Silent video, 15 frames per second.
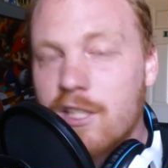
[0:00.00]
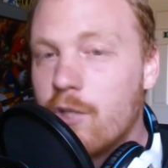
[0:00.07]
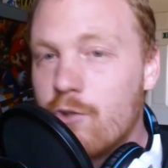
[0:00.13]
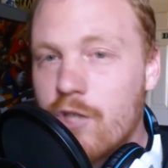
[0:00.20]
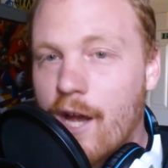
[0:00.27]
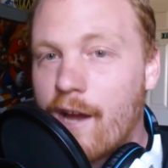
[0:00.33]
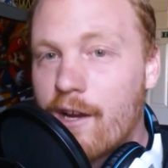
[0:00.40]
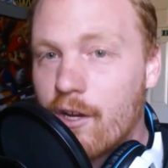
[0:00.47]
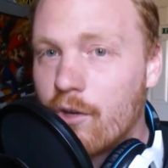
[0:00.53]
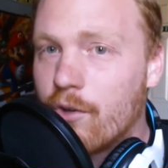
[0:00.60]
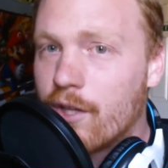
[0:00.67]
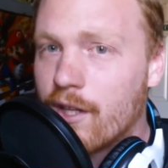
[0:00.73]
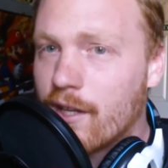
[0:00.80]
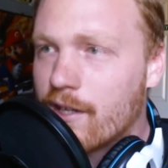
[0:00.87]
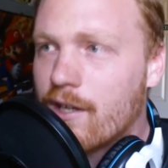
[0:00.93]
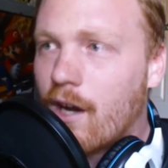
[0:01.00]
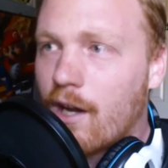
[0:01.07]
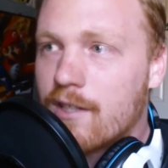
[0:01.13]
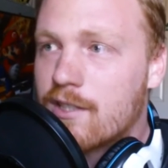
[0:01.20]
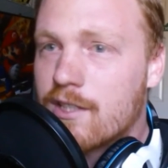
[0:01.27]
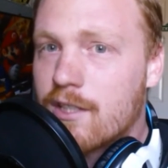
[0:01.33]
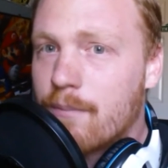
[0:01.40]
this huge echo that like
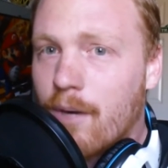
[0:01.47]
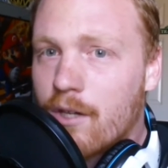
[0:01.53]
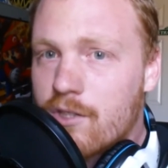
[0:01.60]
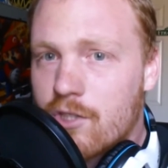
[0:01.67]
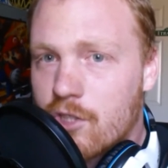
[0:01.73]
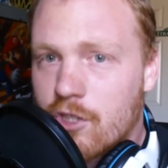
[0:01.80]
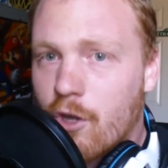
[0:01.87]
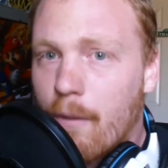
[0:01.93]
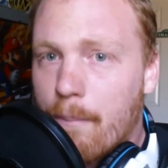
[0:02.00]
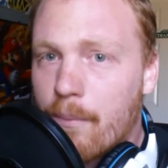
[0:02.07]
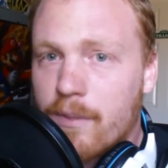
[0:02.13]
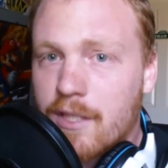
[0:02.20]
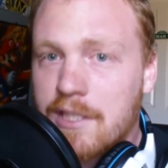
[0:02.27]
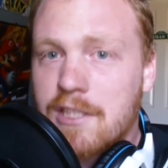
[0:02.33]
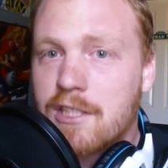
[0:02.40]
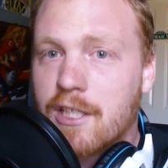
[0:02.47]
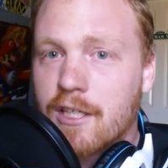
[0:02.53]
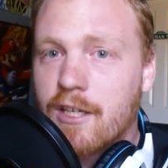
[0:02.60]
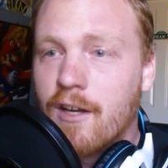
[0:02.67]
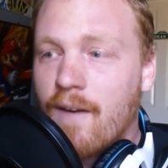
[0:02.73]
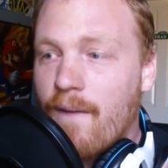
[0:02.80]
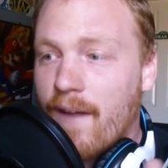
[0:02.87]
causes the monster to go
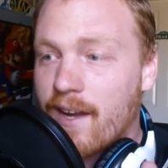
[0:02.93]
ballistic.